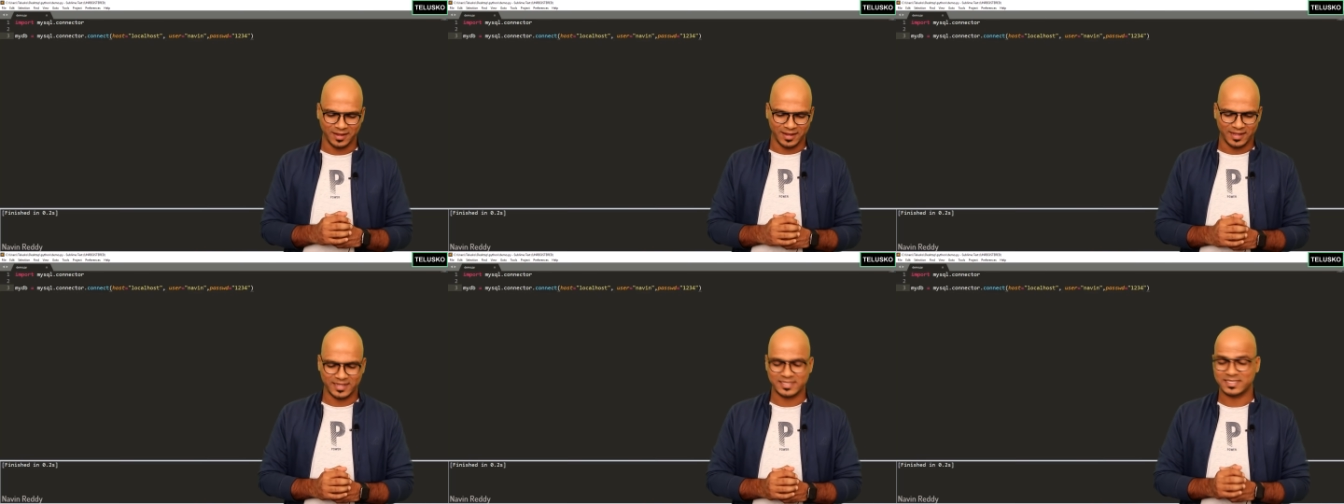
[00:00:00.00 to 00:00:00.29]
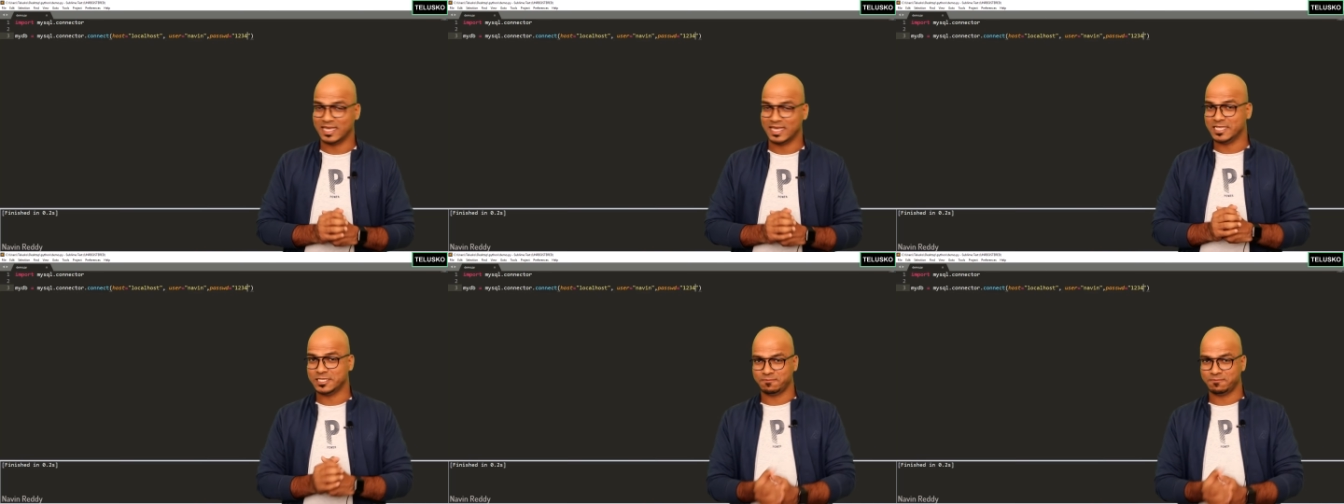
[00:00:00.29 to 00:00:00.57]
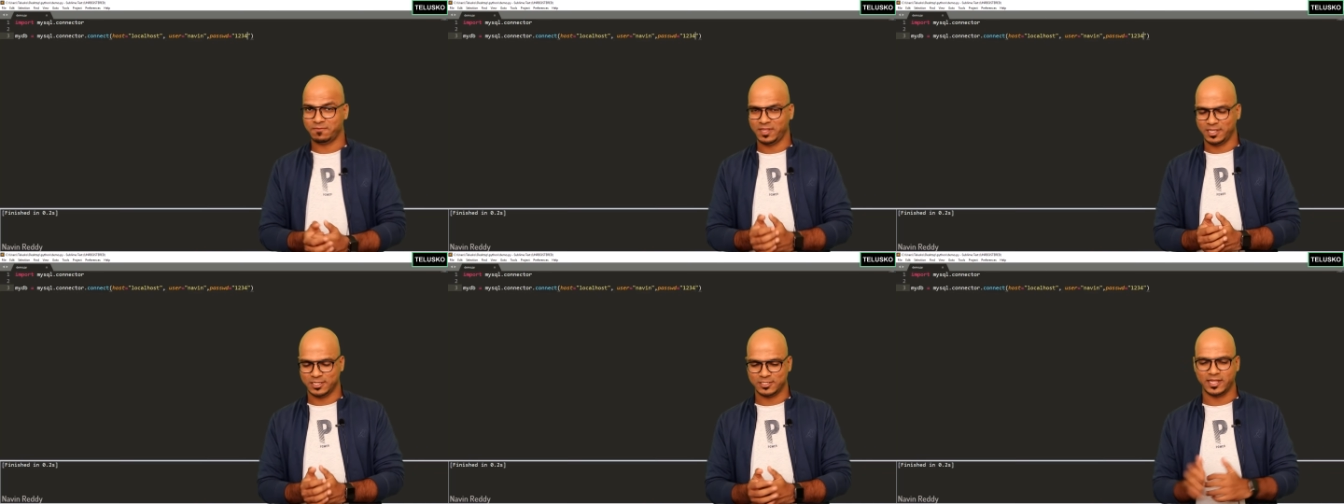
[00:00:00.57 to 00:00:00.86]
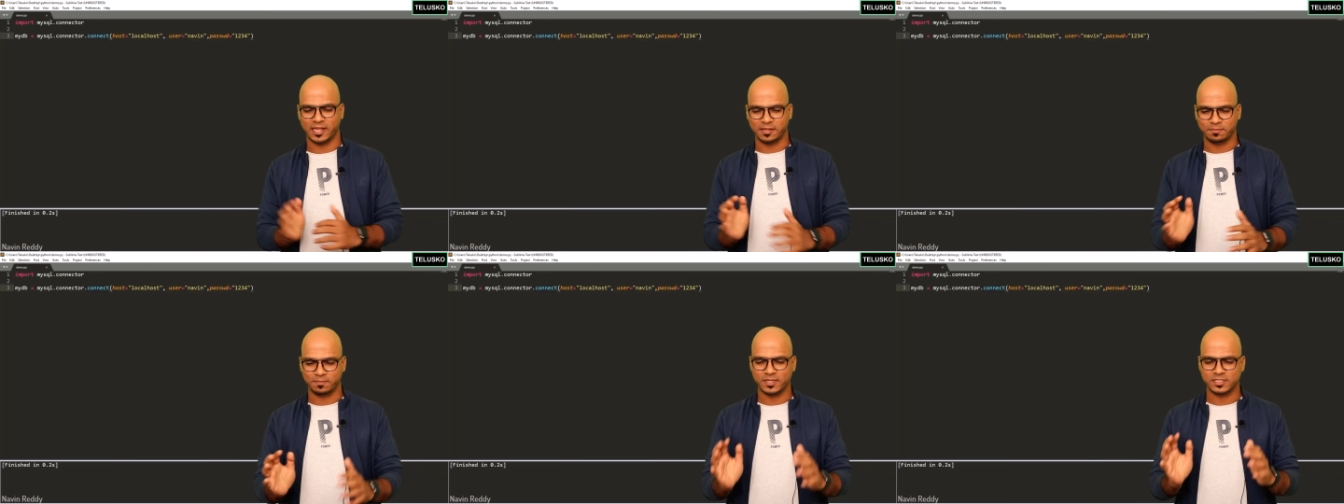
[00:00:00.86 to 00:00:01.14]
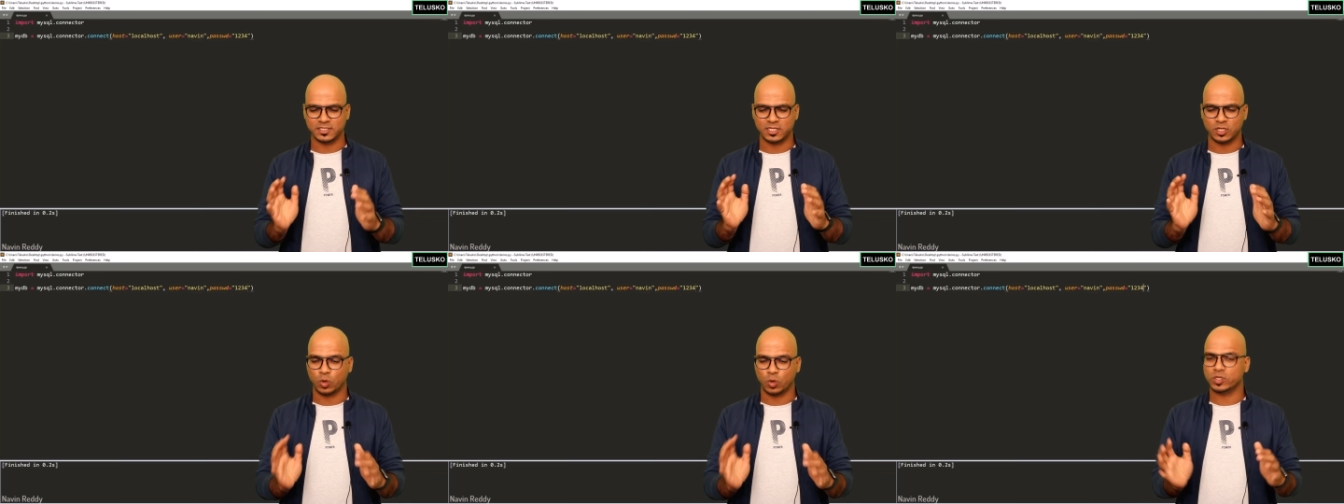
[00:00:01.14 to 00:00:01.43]
It says finished. That
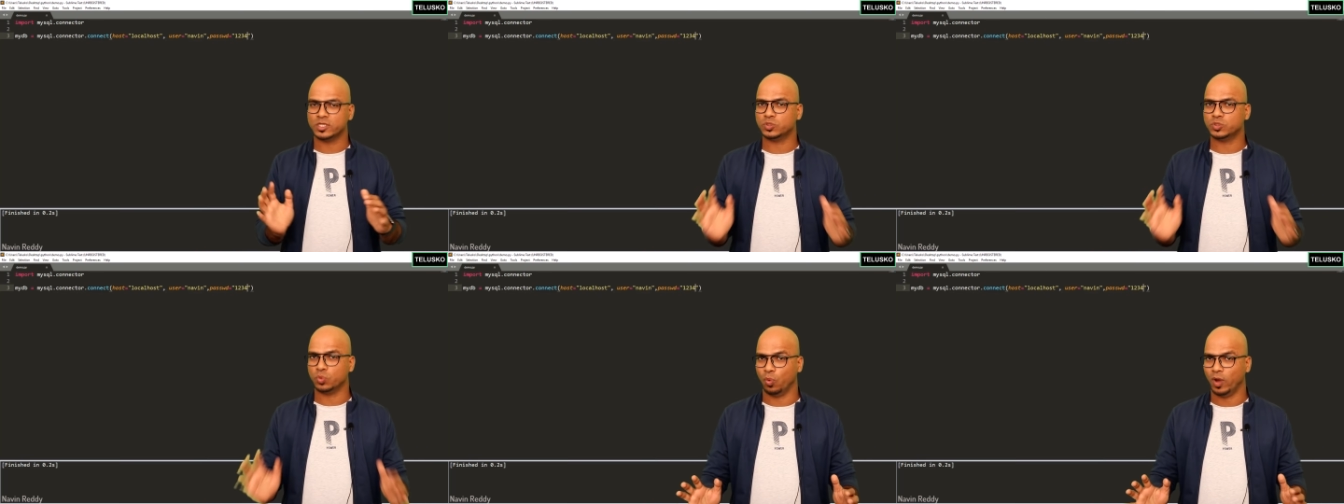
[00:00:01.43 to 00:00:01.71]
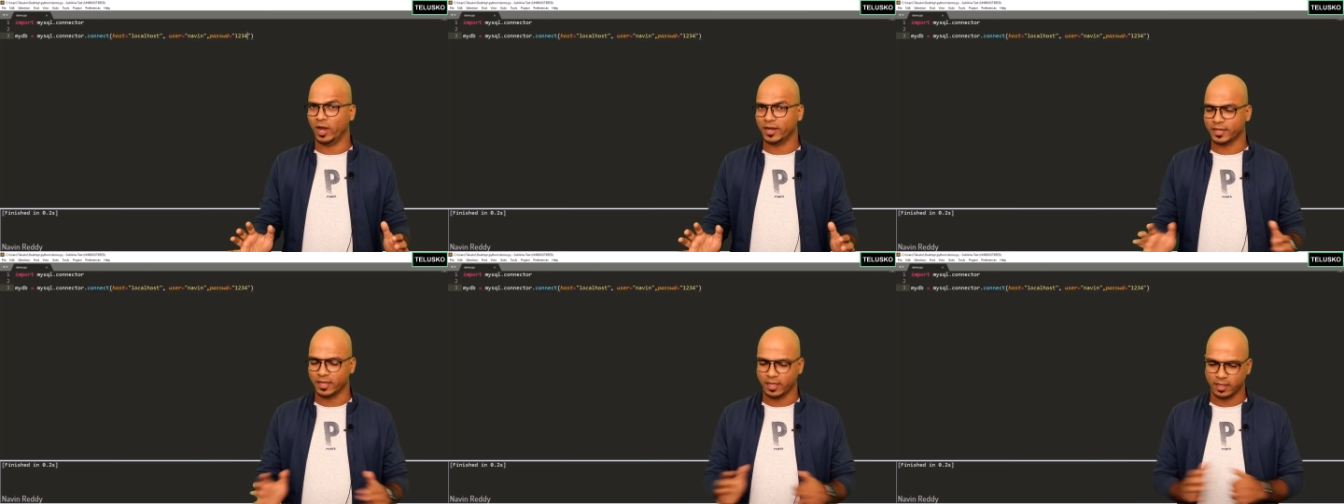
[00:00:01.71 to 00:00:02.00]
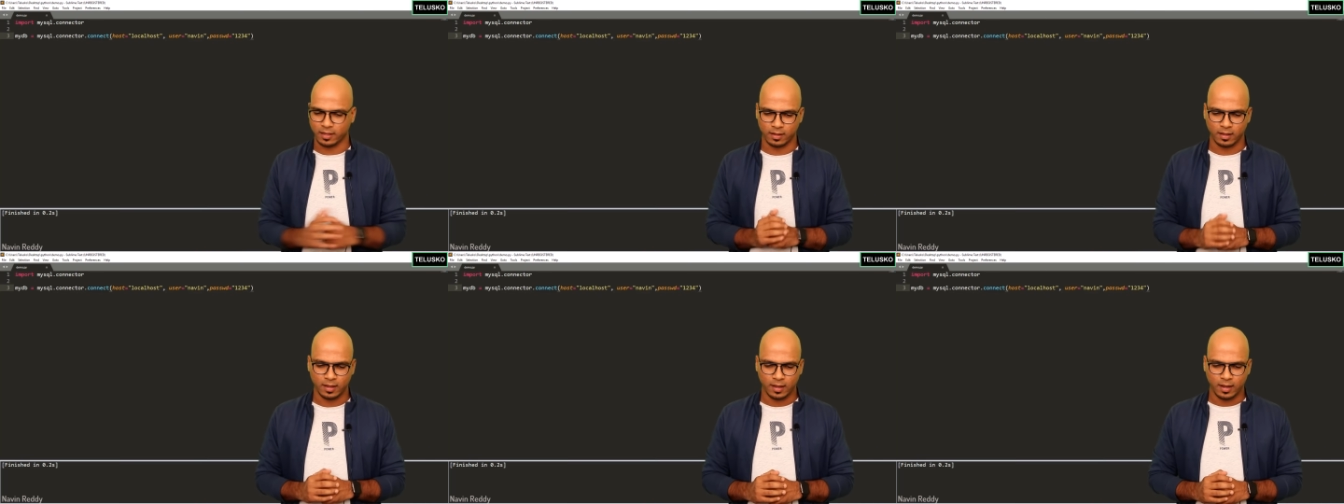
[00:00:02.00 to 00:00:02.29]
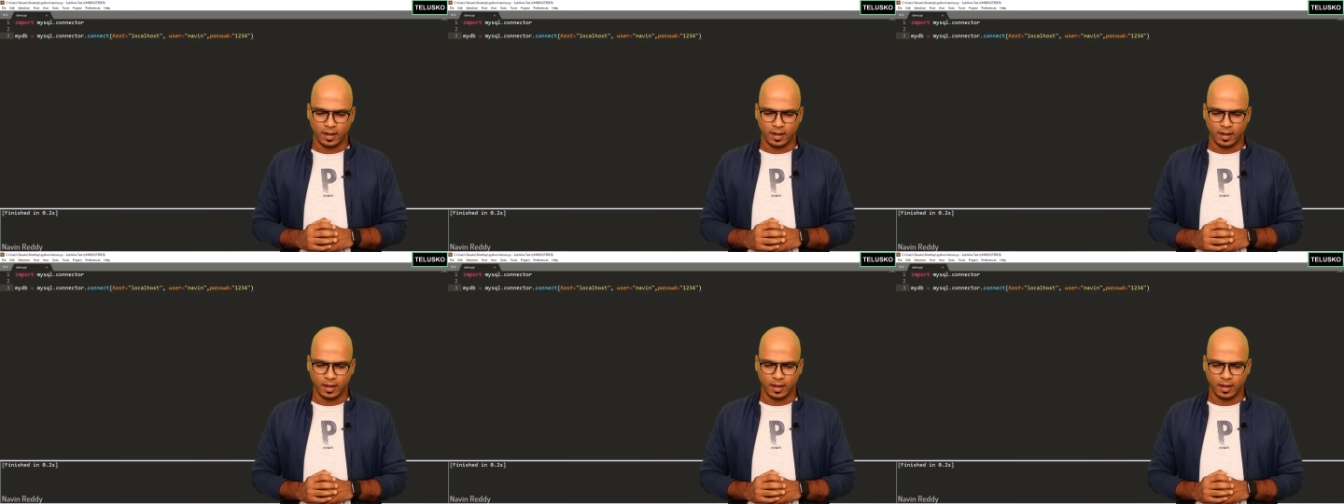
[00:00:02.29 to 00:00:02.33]
means the code is working.